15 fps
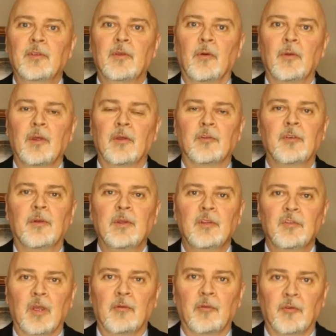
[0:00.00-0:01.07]
Dakota Attorney
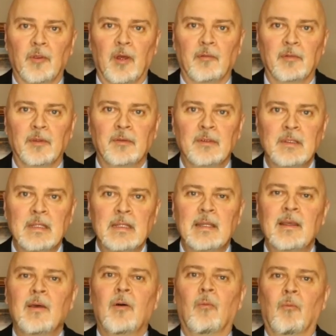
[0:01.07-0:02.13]
General's office.
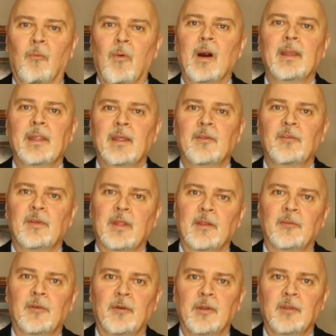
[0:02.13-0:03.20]
What is the
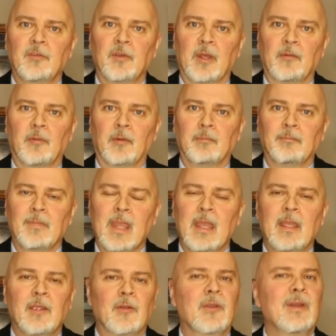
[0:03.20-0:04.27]
Attorney General?
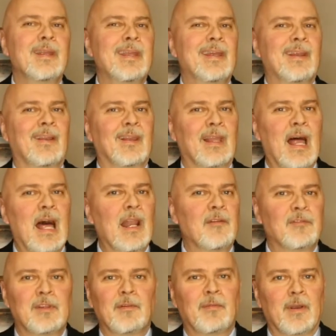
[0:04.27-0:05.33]
You're going to get a lot
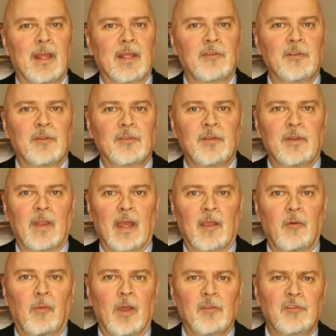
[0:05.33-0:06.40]
of different answers to that
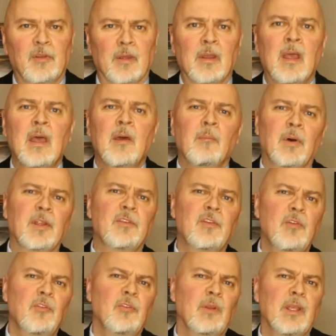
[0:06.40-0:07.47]
question, but it's
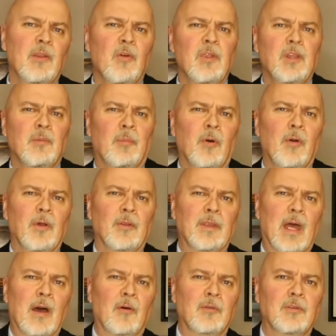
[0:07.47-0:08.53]
usually going to boil
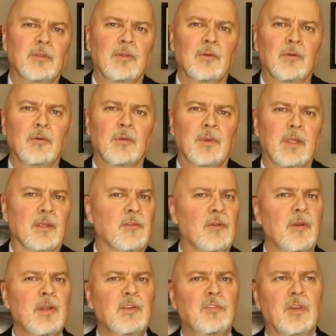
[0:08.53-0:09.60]
down to the
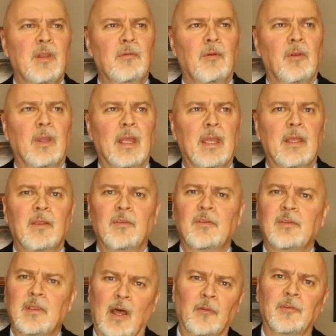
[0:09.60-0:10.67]
Attorney General is
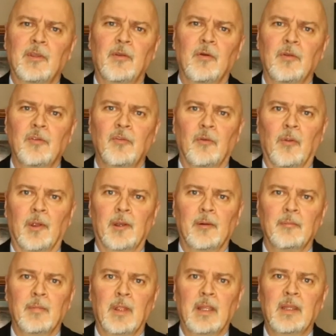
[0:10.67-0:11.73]
South Dakota's
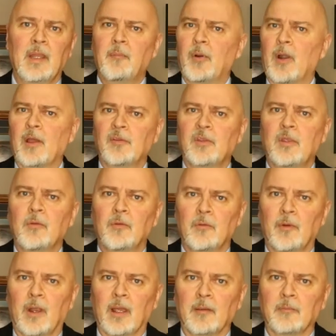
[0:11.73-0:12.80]
lawyer and they prosecute
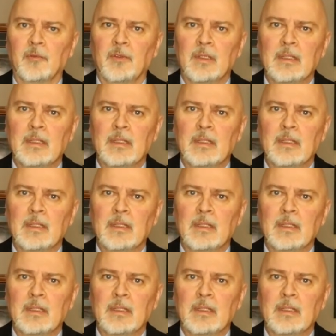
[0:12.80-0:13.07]
crimes.